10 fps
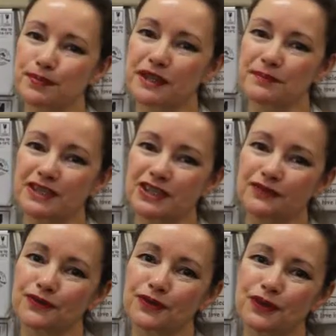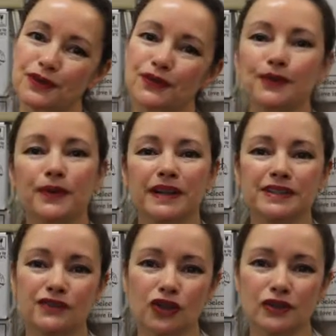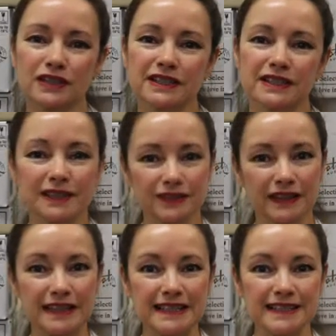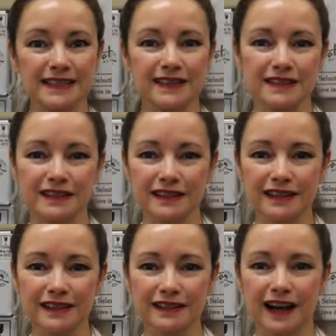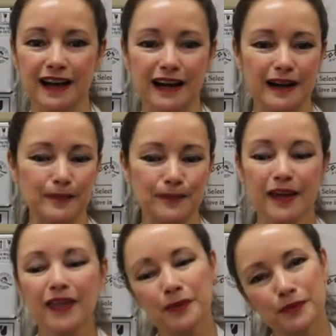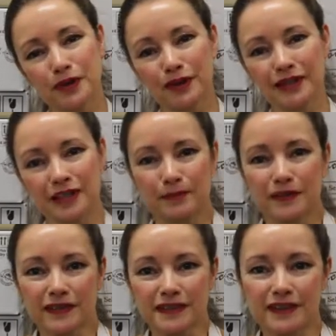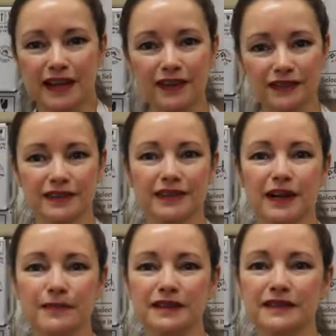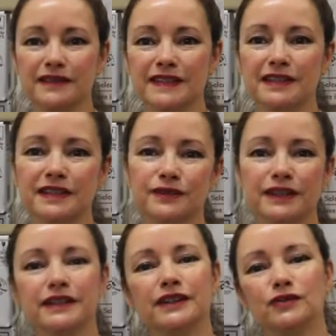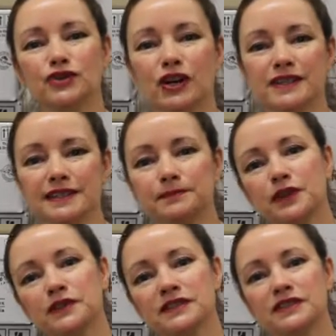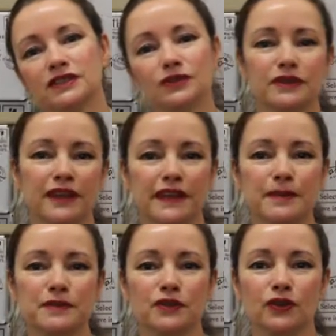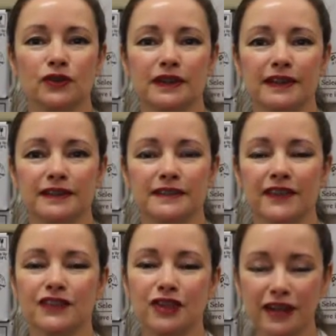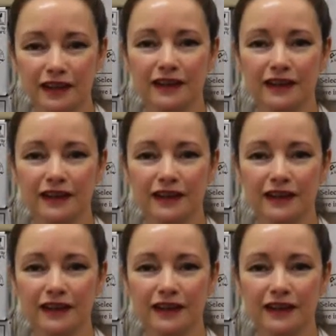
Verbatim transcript: pretty much it for the range of chocolatier for Easter this year. Um, there were only a couple that haven't come in in this delivery and I'll try and slip those into another episode down the track.